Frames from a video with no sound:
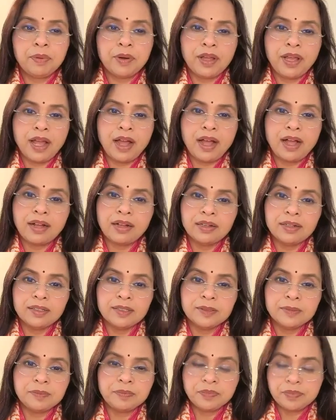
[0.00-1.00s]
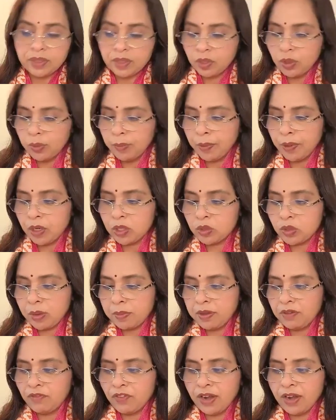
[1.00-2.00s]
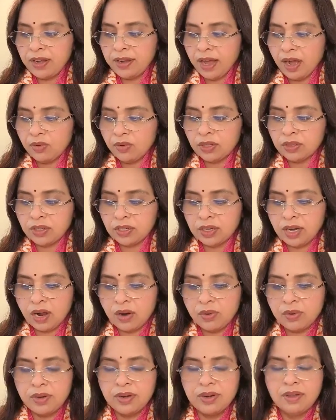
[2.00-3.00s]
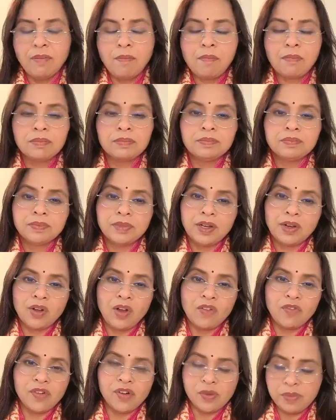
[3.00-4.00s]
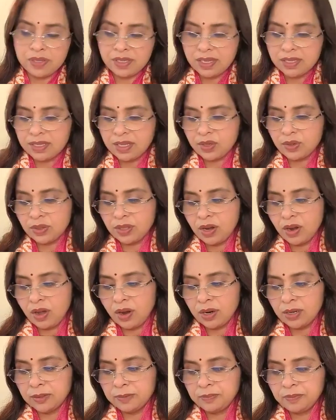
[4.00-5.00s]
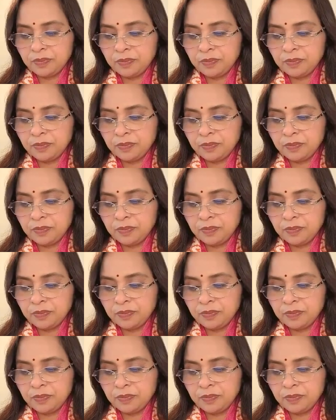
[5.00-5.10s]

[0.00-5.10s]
Prayag, Roop Goswami fell down on the ground and offered obeisances to the Lord.